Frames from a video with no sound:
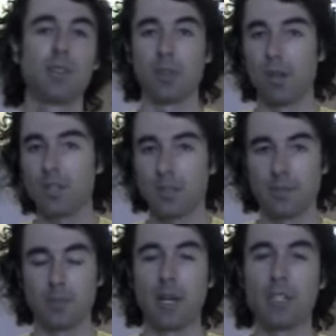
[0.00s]
launch
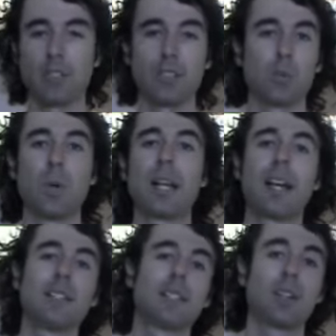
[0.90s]
information as well
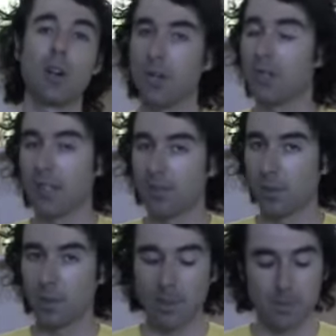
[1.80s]
as content
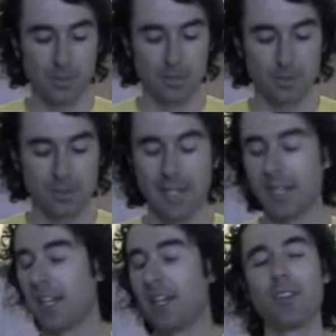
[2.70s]
for a membership site.